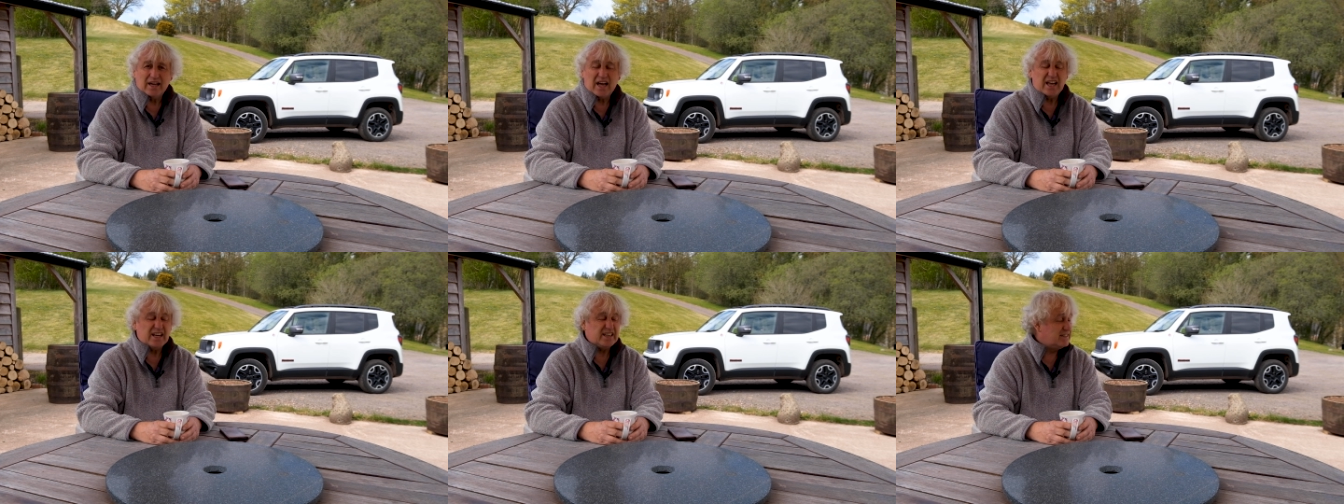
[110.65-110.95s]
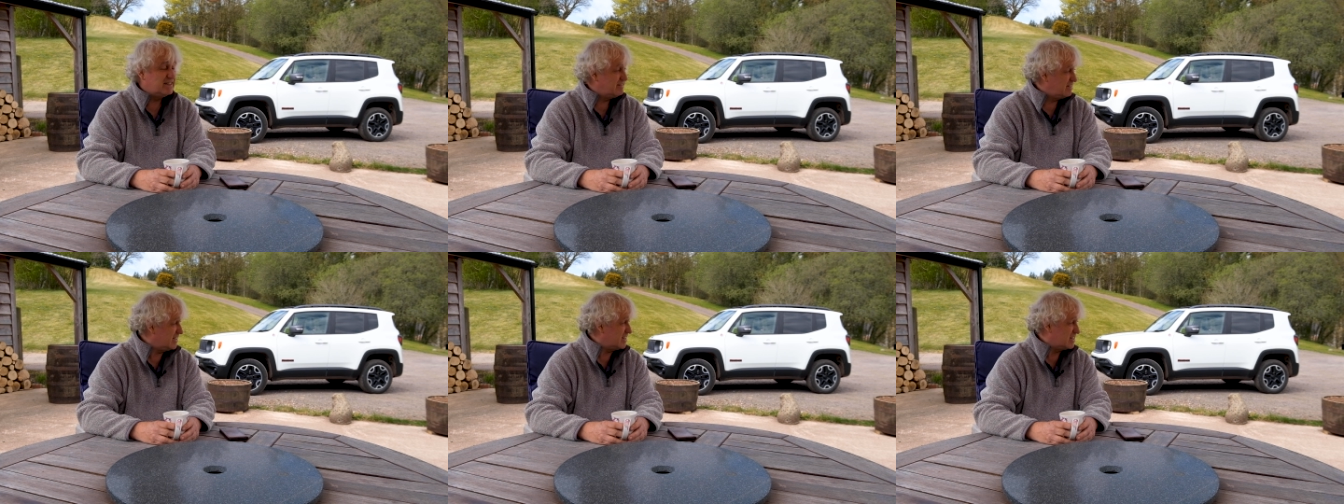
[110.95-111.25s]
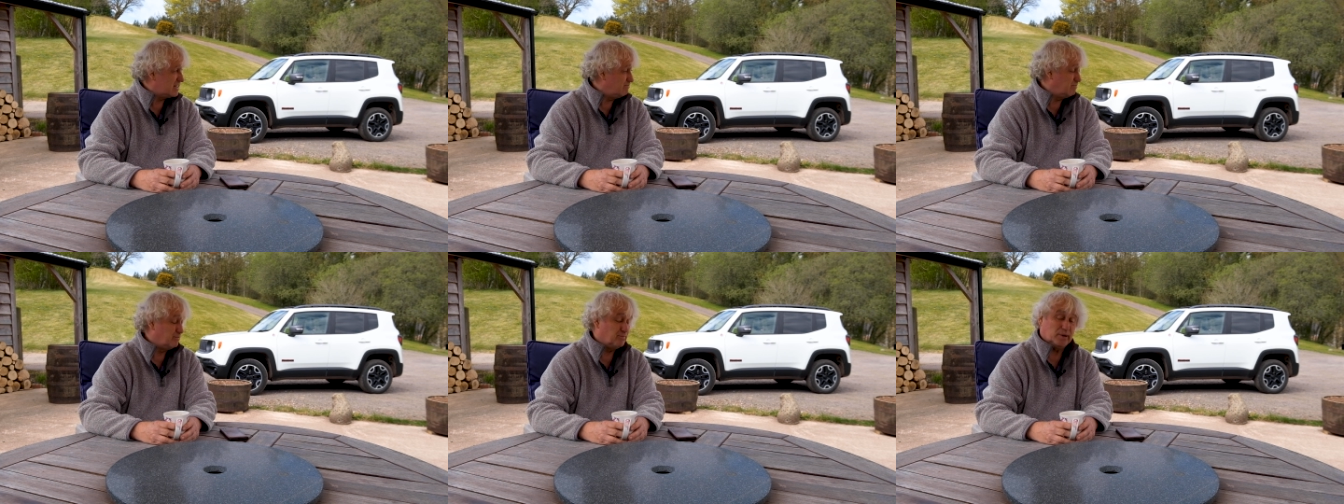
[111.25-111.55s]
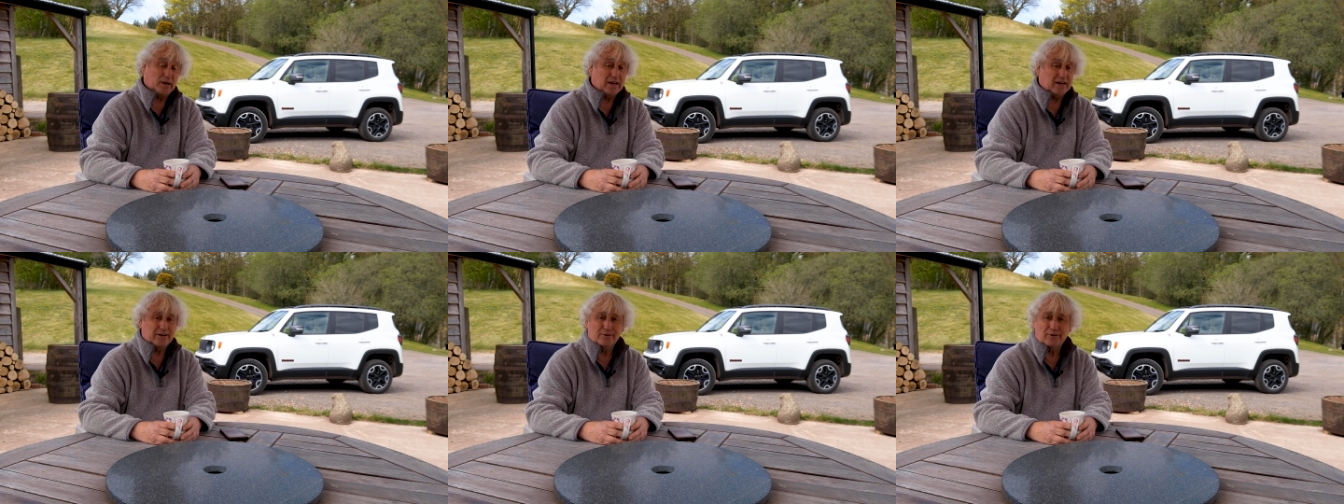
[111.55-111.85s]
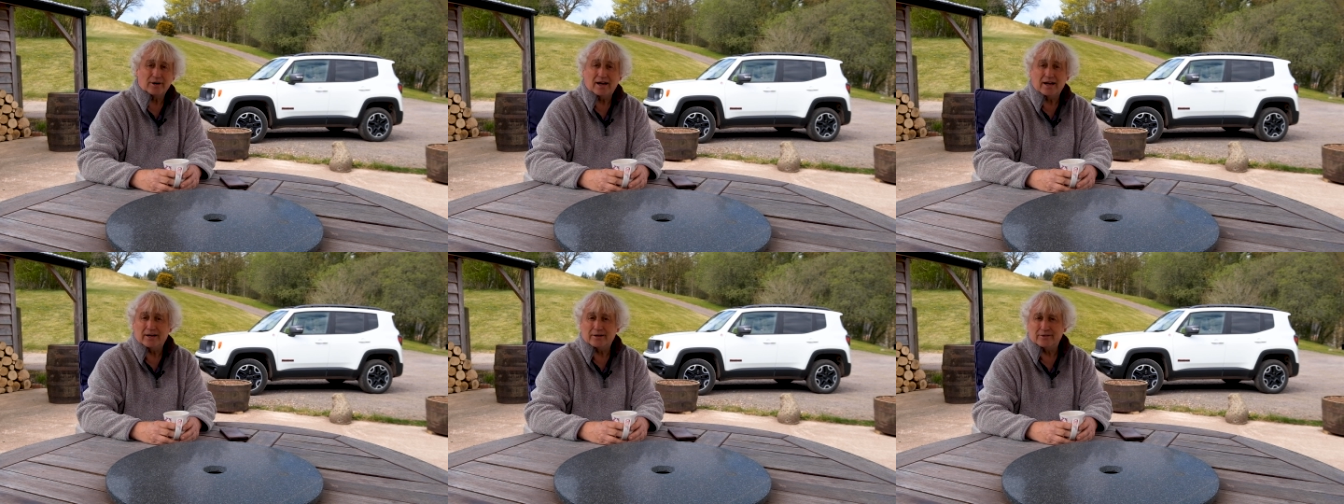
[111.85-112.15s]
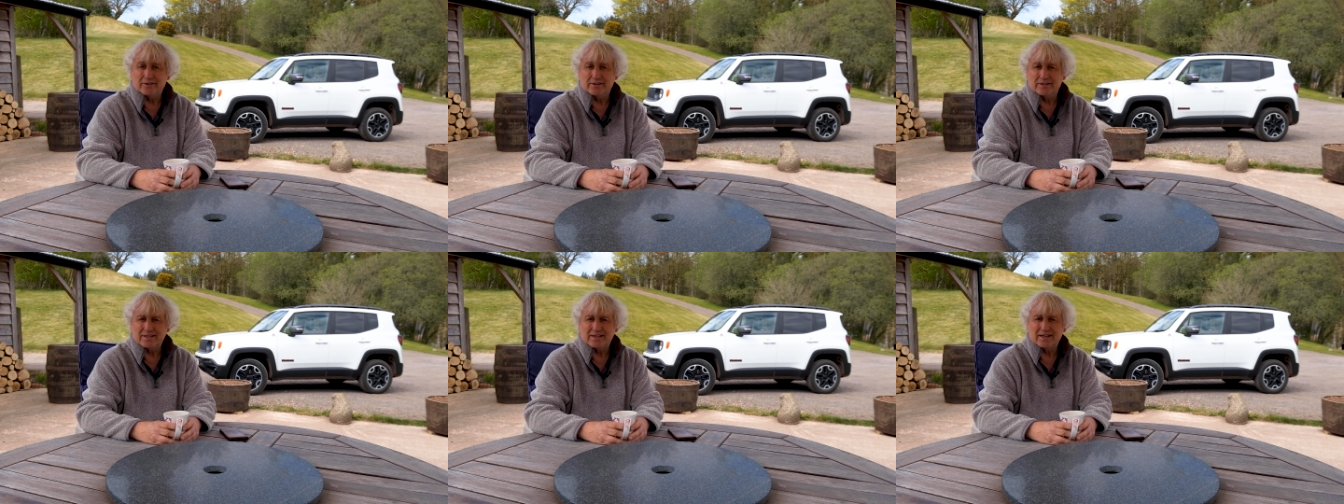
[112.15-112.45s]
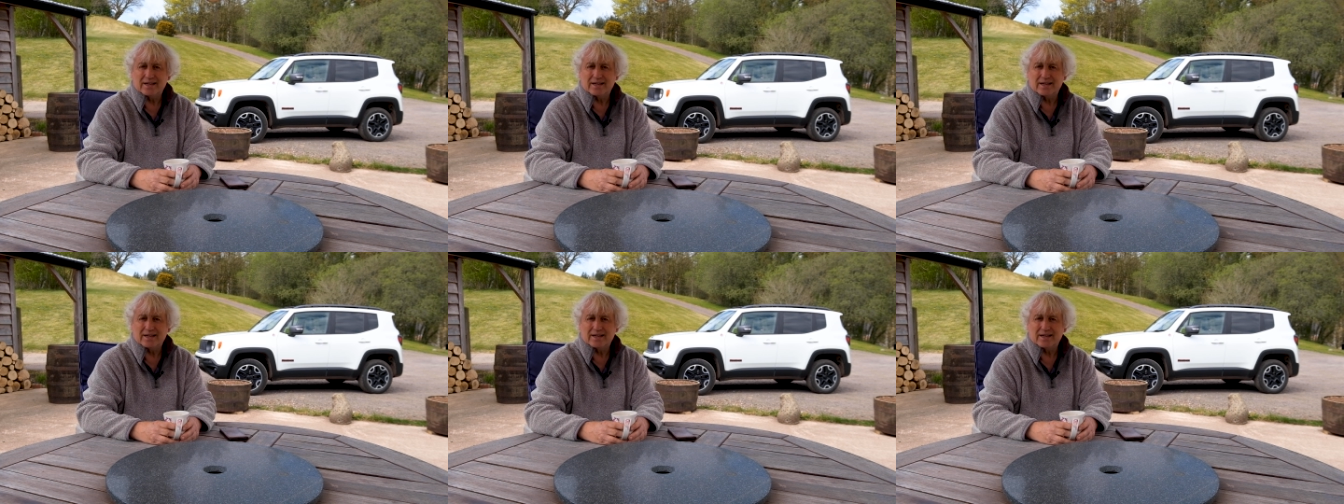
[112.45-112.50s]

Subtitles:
and just being around.